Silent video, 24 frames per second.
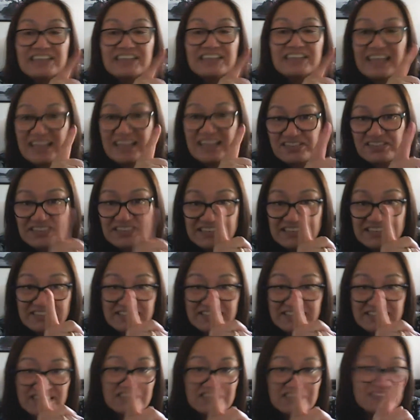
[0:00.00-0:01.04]
the
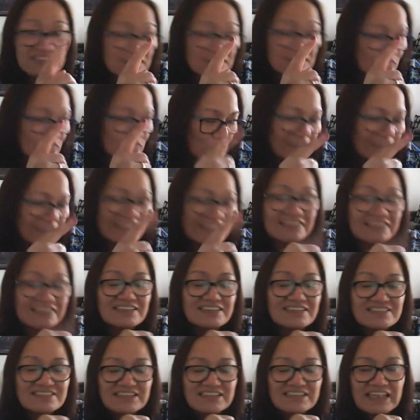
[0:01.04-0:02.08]
healthiest kid is the one
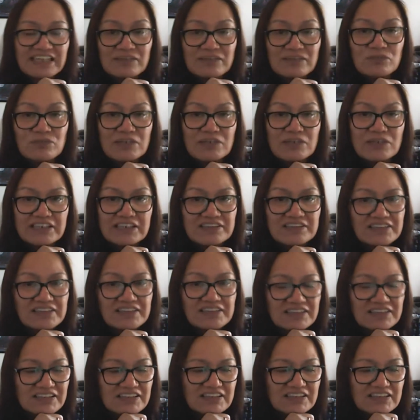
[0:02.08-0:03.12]
that doesn't have one,
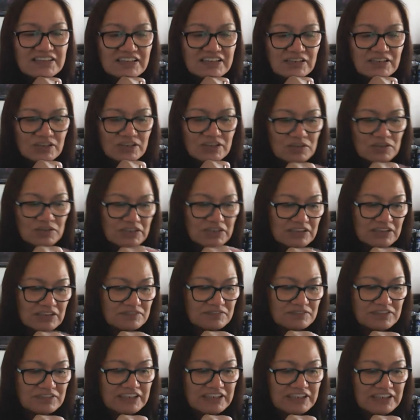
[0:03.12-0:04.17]
a
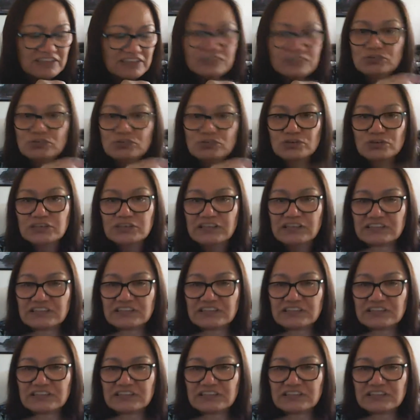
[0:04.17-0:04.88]
video or a